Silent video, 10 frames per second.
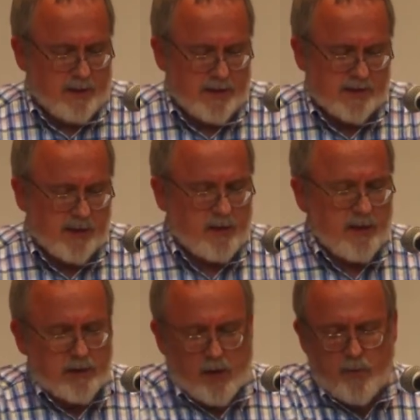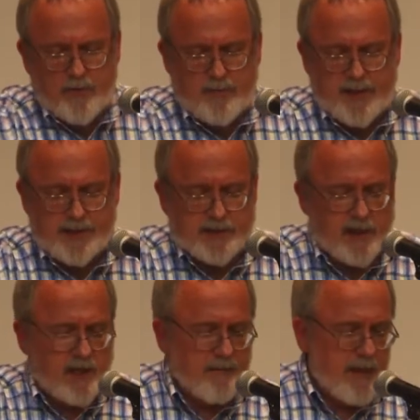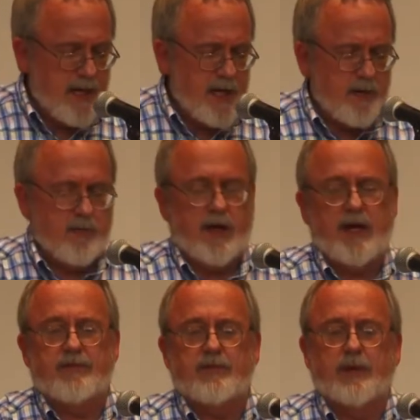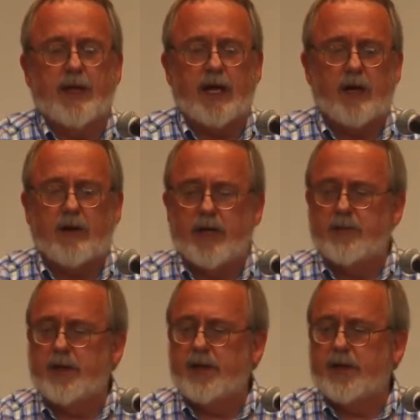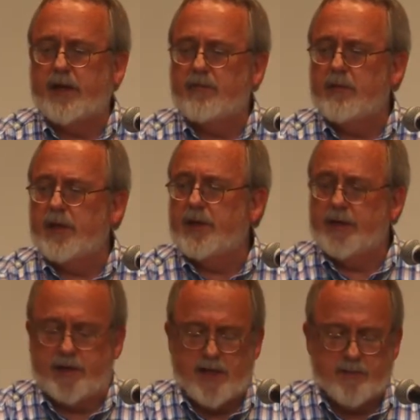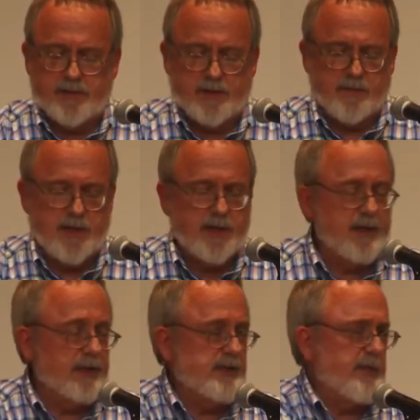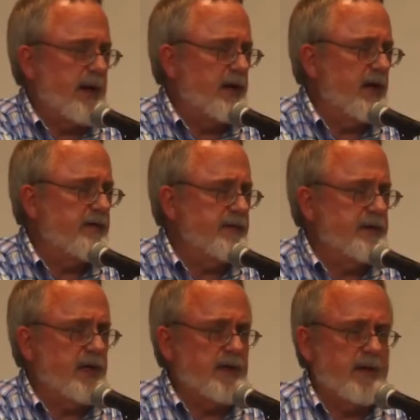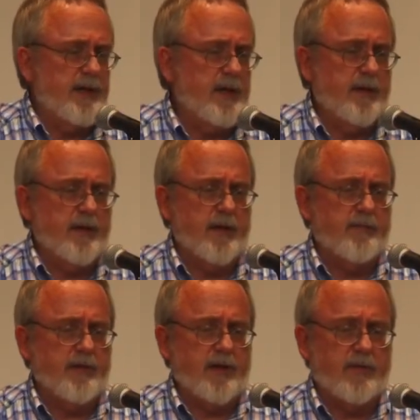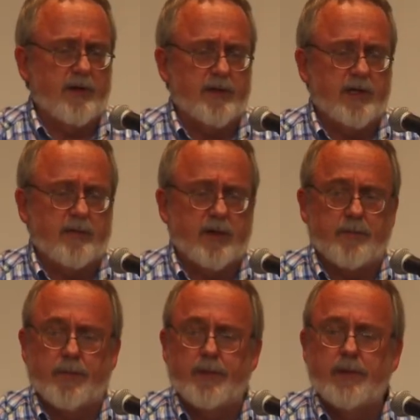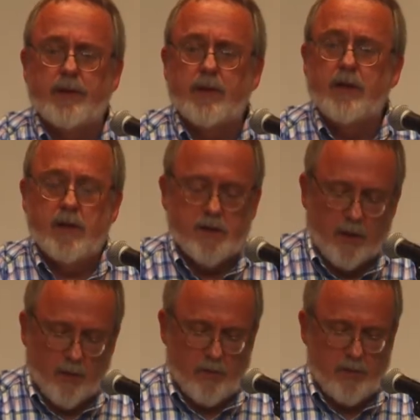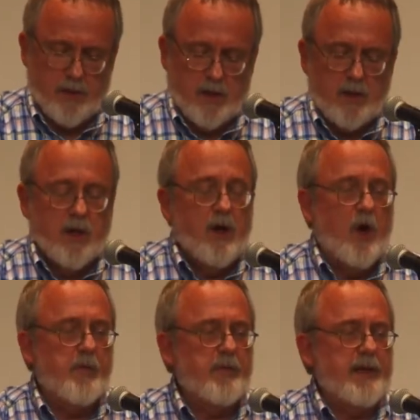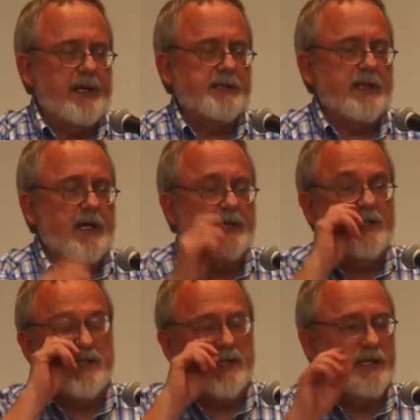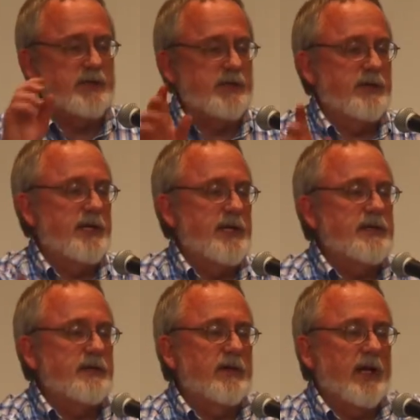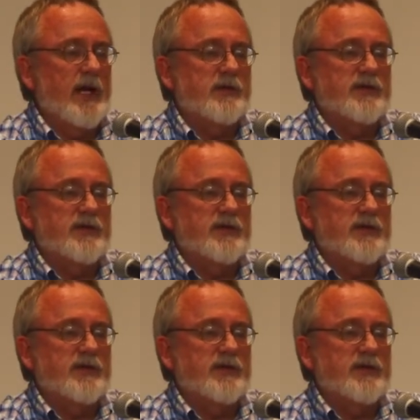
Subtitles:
Does open meetings law mean you have to allow anybody and everybody to come to the meeting and spout off and talk about anything and everything they want to talk about? No. Open meetings law just says you need to allow